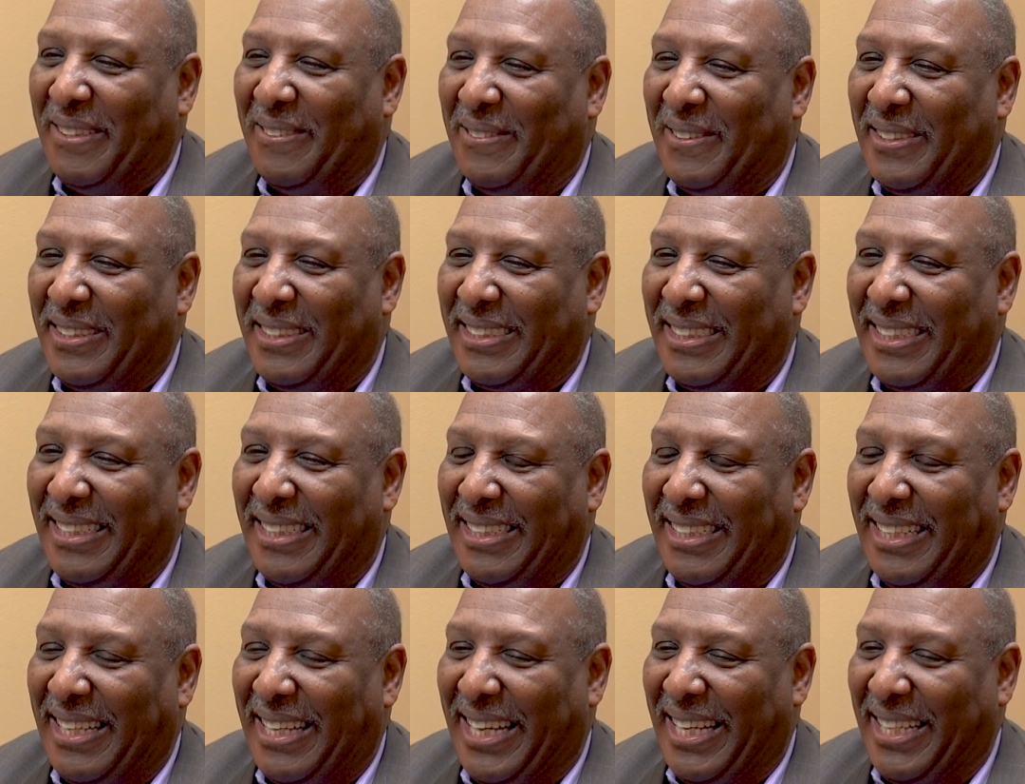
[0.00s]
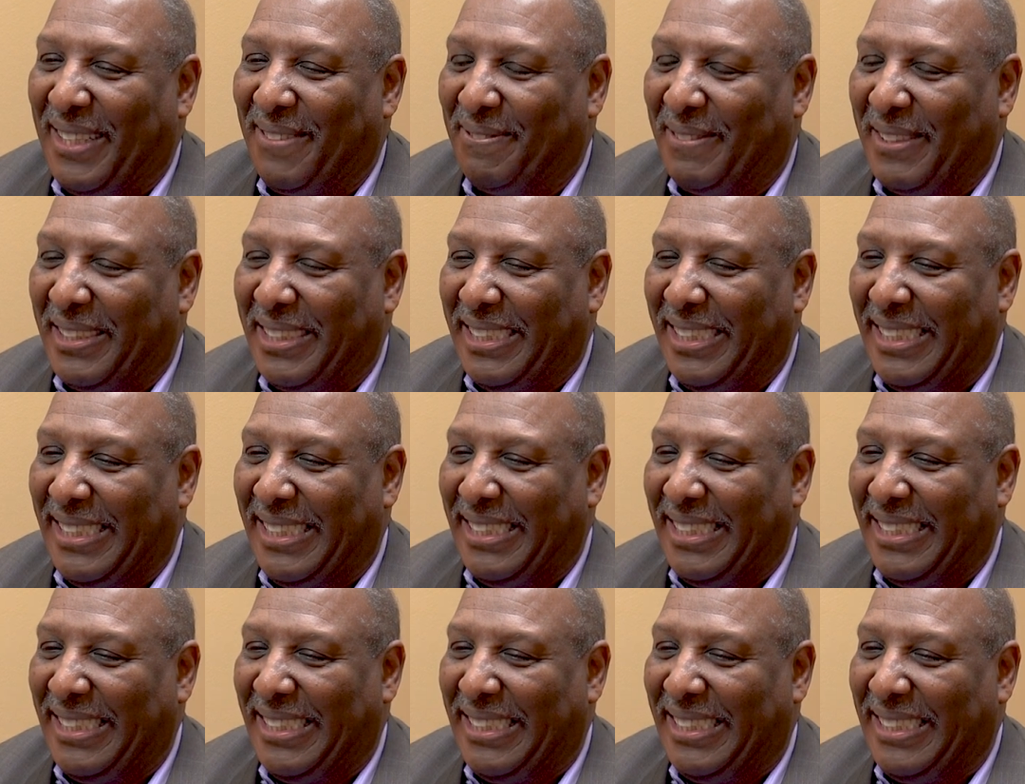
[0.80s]
was Ike
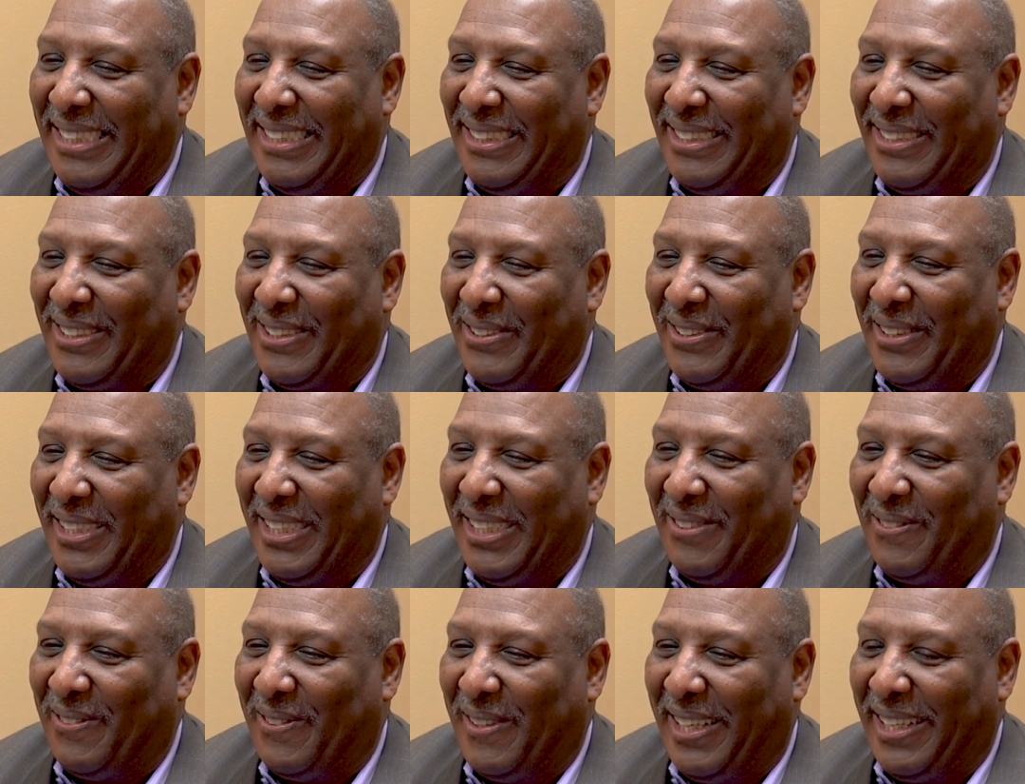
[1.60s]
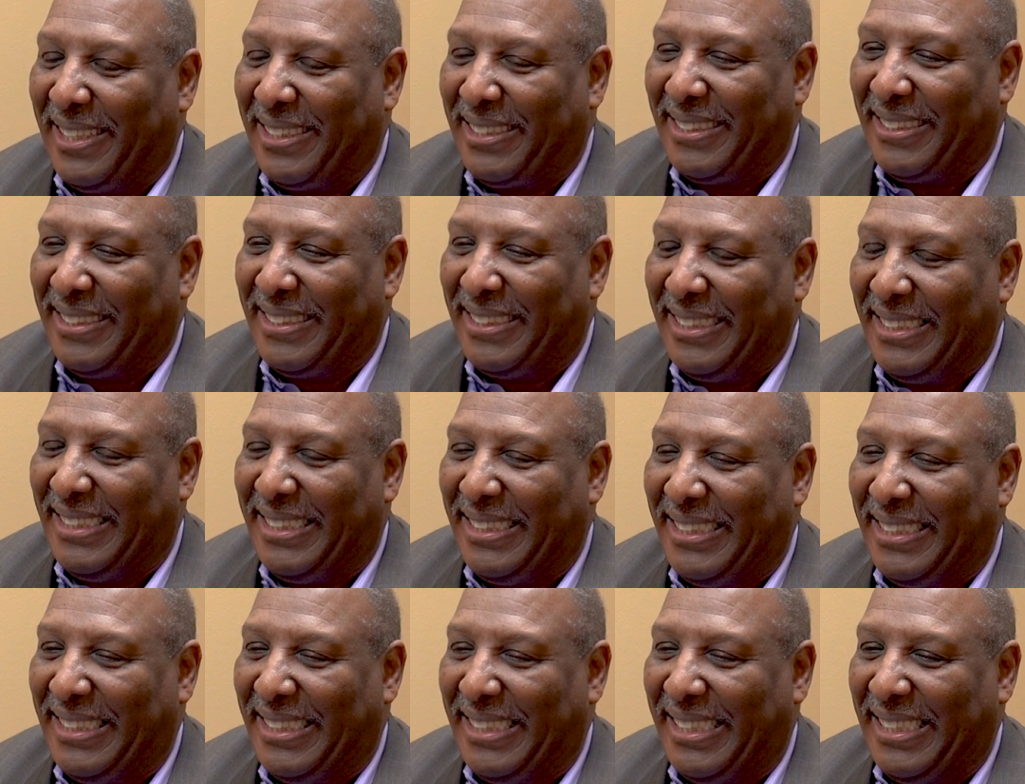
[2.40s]
McKinnon and Joanne
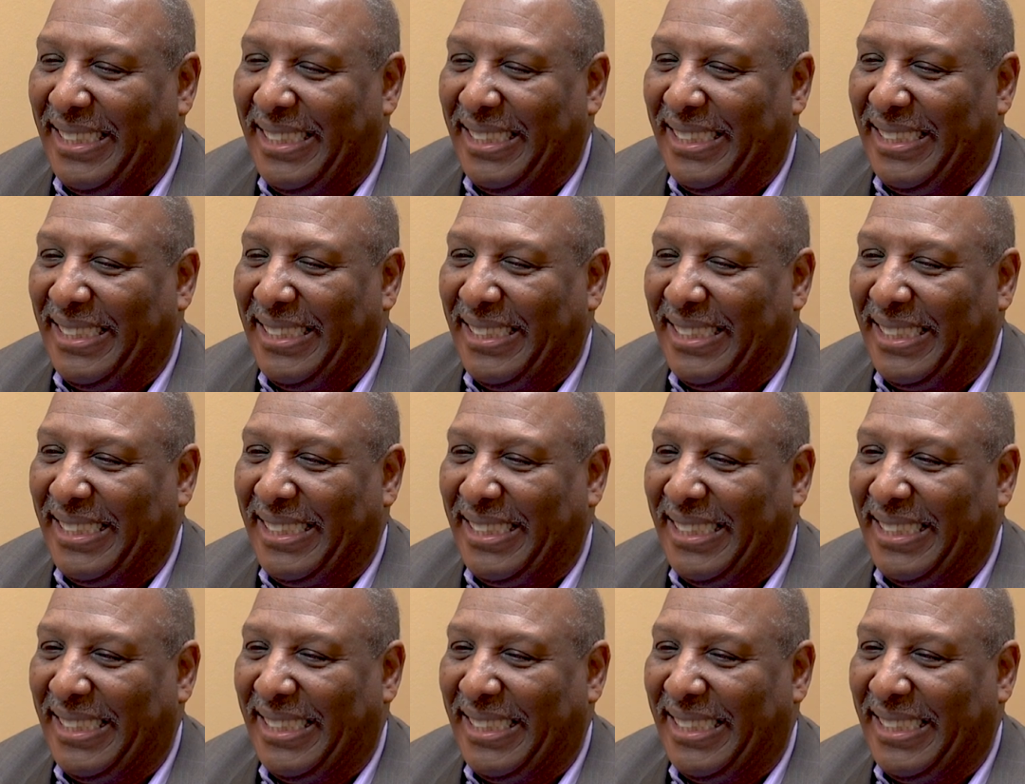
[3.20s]
Watson and